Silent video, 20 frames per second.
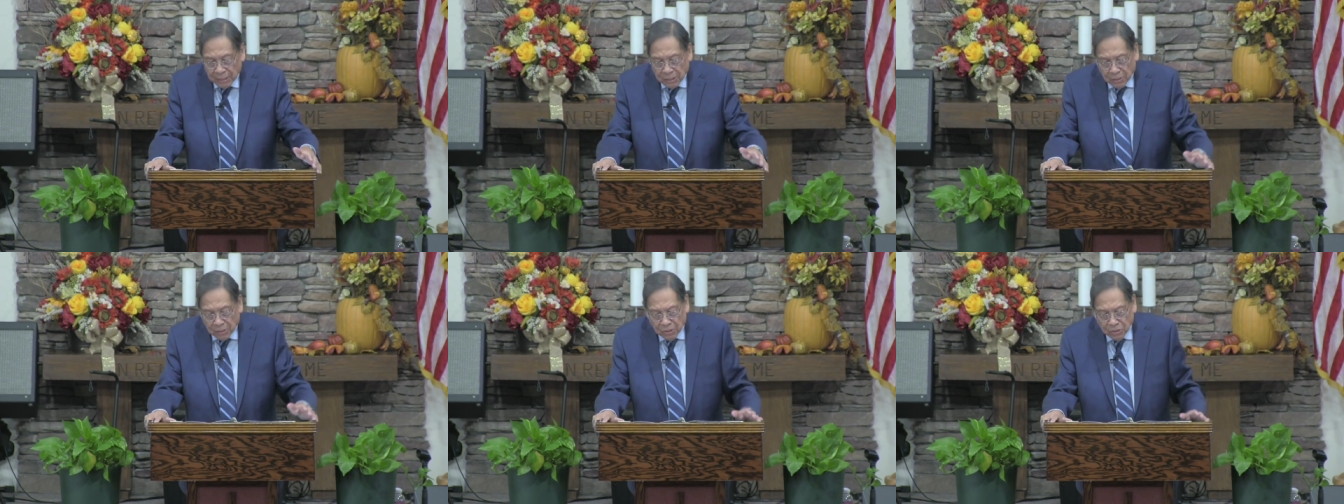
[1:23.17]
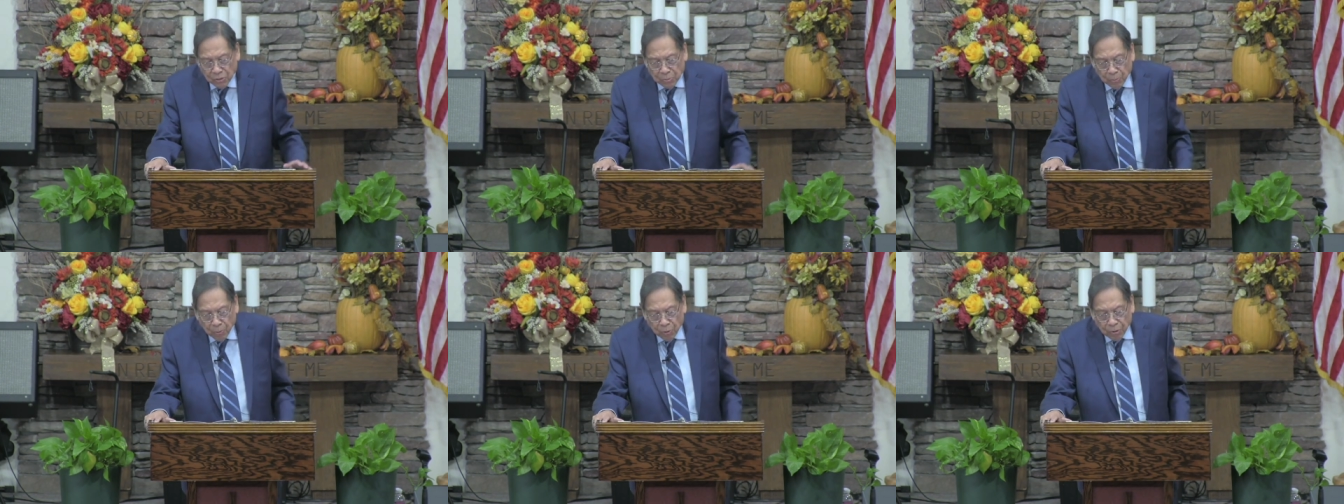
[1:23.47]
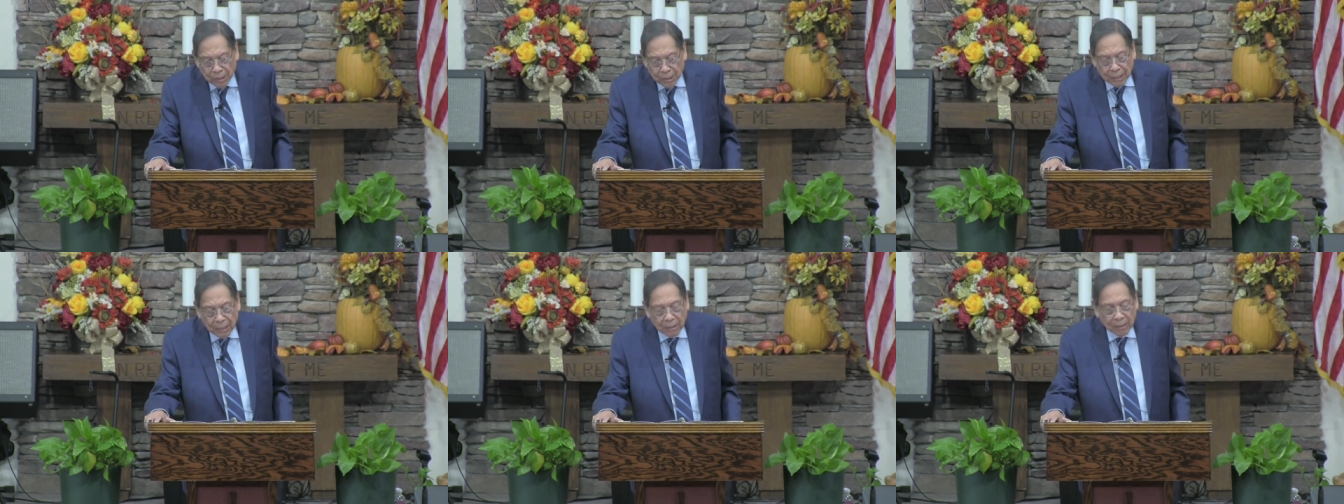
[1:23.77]
So this
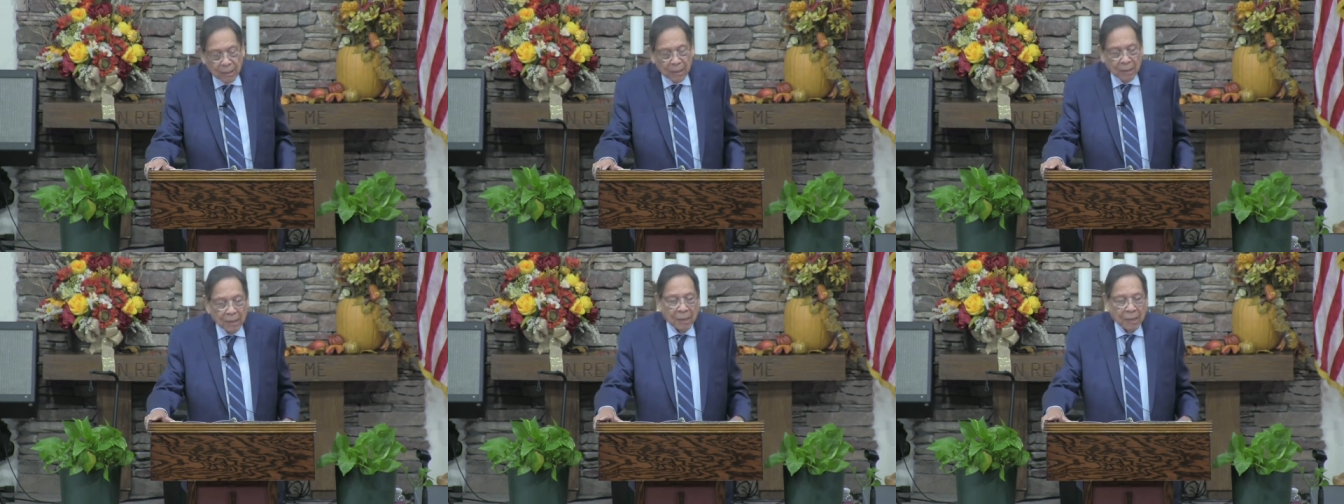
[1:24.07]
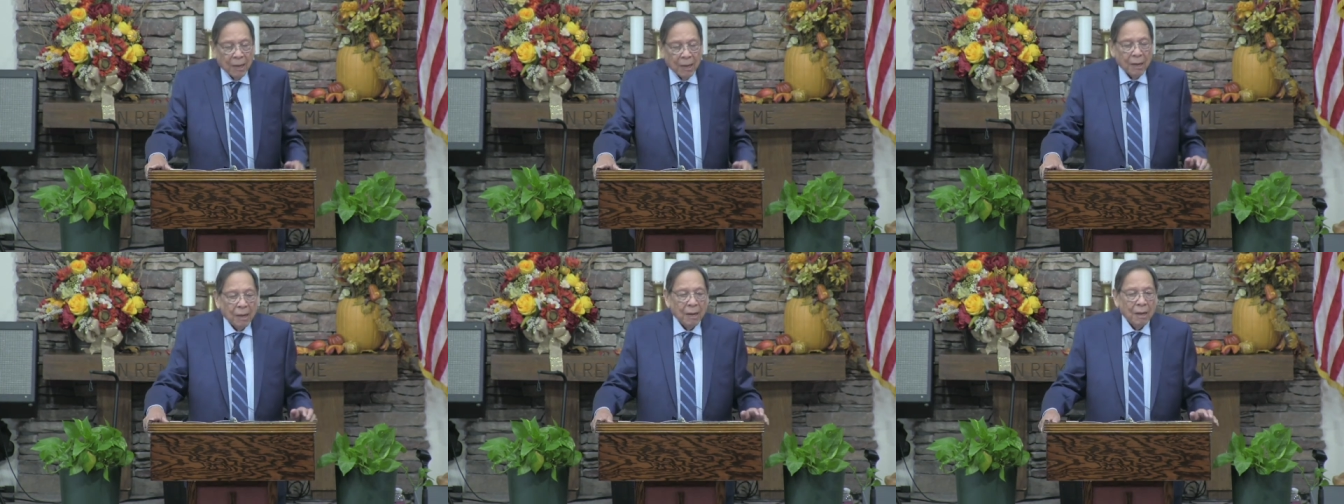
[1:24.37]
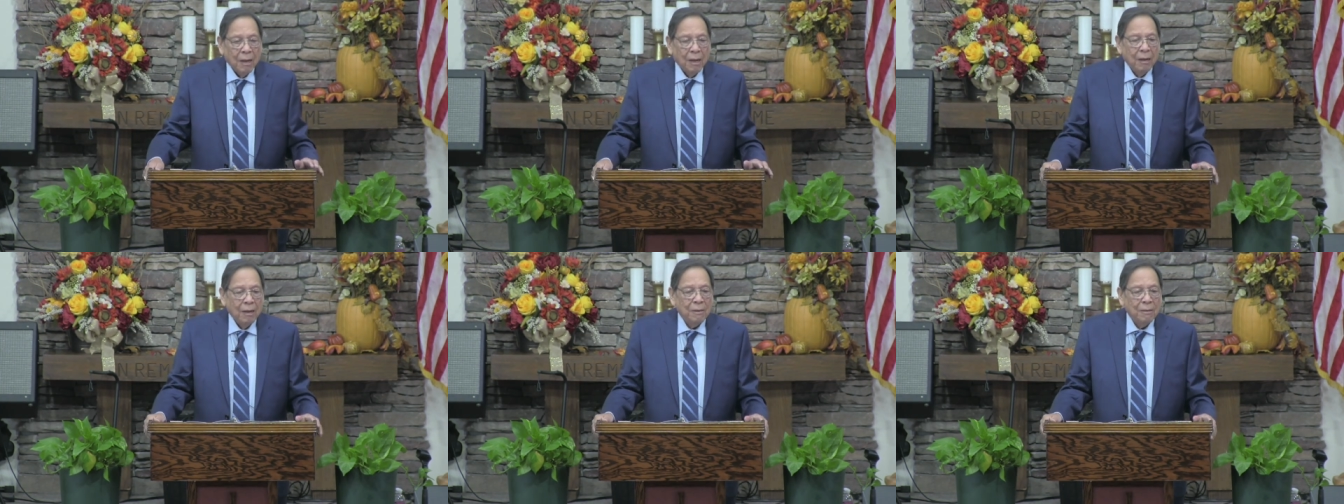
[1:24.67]
morning,
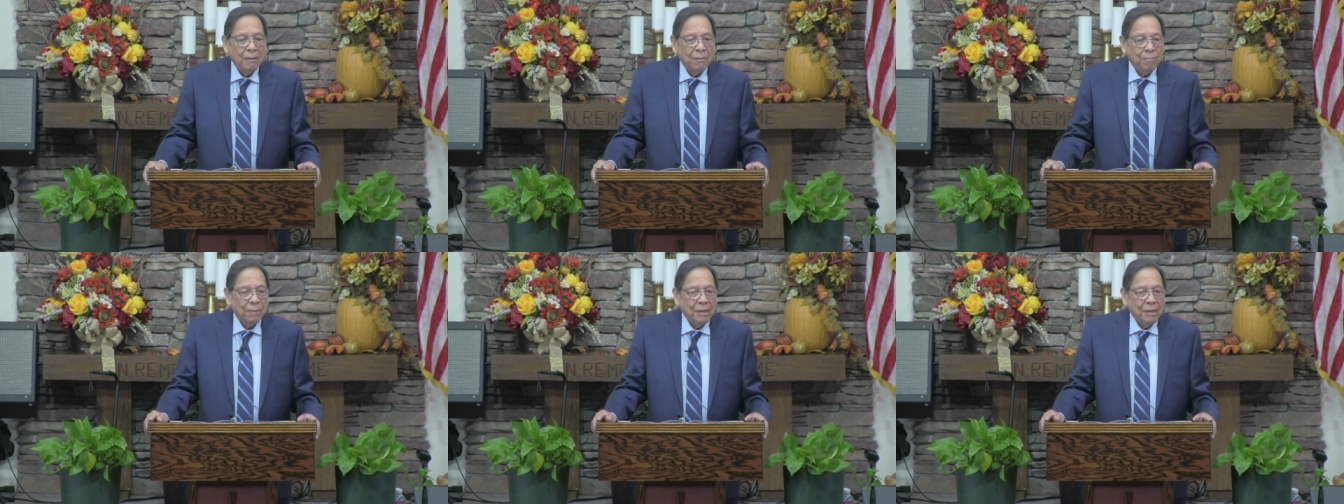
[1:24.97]
uh,